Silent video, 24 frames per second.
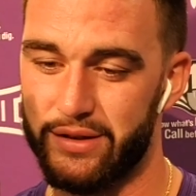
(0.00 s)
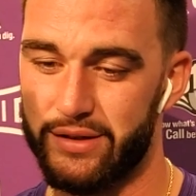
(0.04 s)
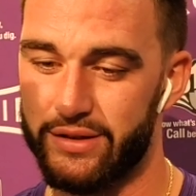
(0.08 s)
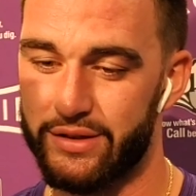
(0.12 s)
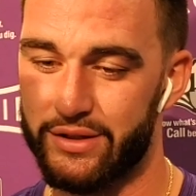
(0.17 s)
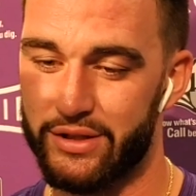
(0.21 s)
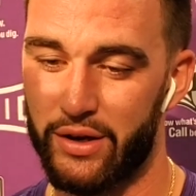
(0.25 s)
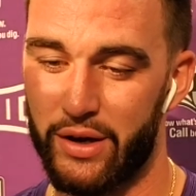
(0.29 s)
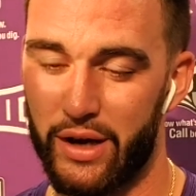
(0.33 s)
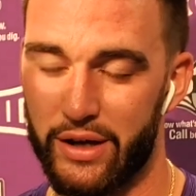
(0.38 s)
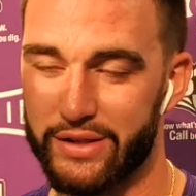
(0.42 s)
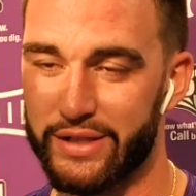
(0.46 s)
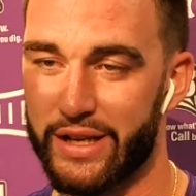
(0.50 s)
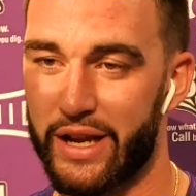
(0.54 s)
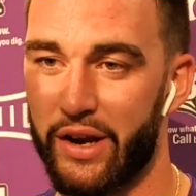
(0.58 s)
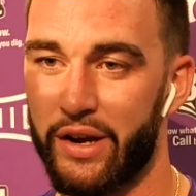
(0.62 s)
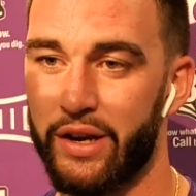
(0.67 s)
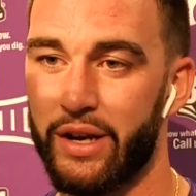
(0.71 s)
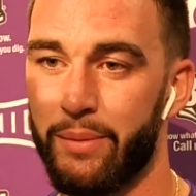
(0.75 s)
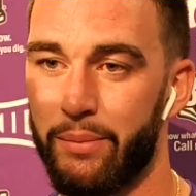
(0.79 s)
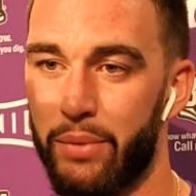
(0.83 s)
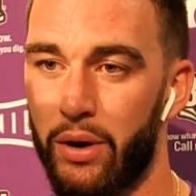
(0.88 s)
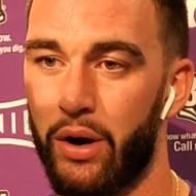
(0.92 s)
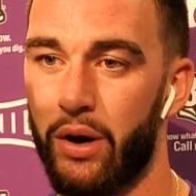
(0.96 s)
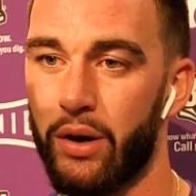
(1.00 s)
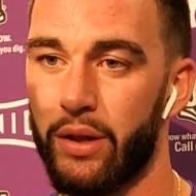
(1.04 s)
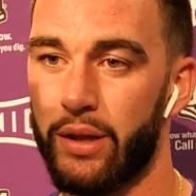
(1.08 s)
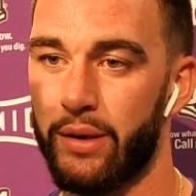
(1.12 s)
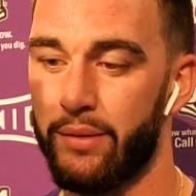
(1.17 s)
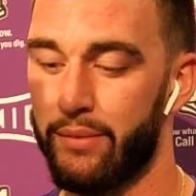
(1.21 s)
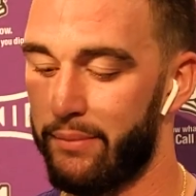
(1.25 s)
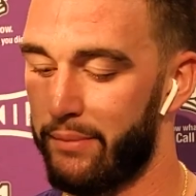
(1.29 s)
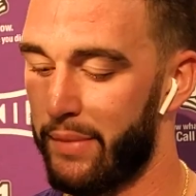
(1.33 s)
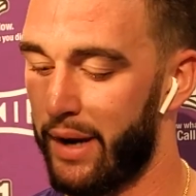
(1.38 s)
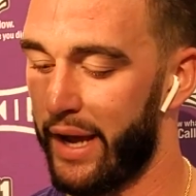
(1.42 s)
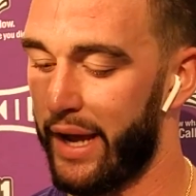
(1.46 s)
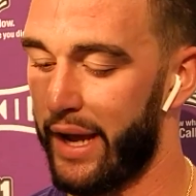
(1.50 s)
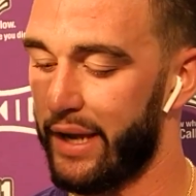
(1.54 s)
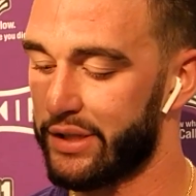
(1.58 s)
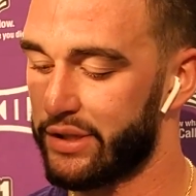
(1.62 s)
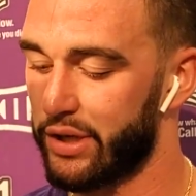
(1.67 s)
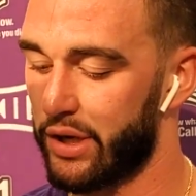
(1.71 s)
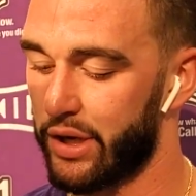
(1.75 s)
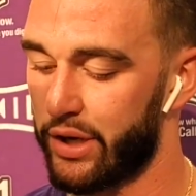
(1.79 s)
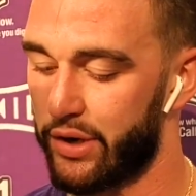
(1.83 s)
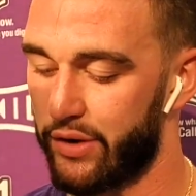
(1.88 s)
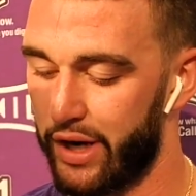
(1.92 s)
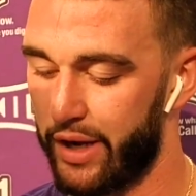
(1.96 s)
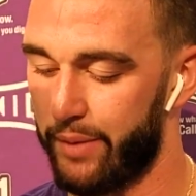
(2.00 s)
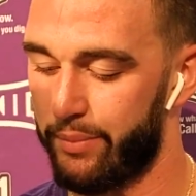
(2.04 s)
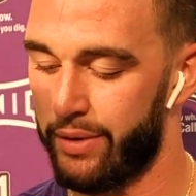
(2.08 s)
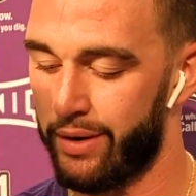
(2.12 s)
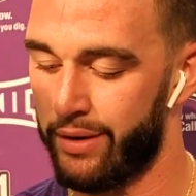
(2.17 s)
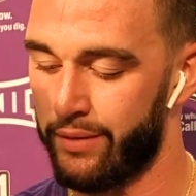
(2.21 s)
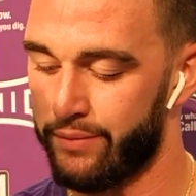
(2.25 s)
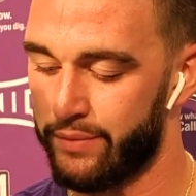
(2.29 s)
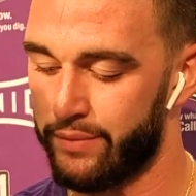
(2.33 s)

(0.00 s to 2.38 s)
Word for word: So I was carrying the ball and my hand started cramping.